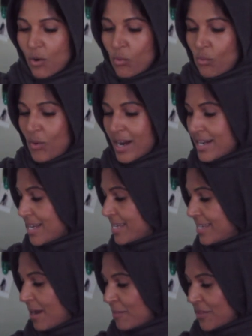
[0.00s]
one
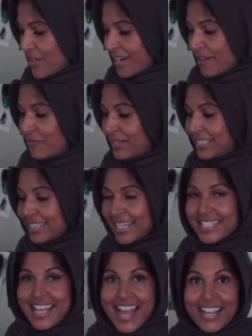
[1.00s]
yummy thing I really like
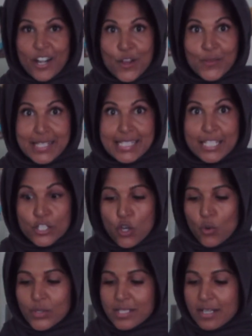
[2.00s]
to add are these
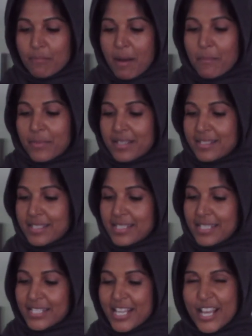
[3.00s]
toasted pumpkin
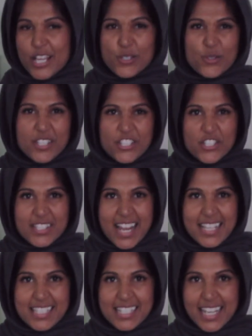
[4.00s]
seeds. So this just
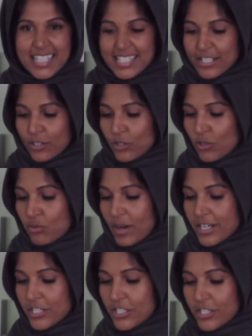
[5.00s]
adds a nice little
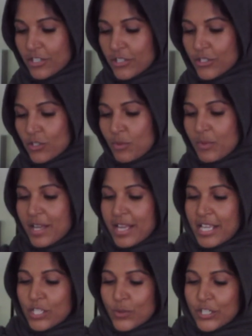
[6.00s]
crunch to your soup.
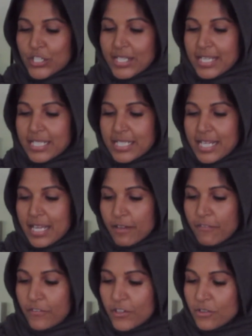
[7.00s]
So I just like to take a
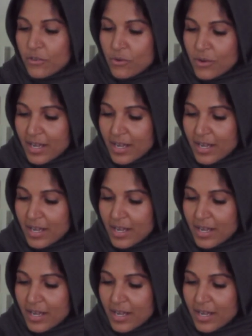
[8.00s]
few and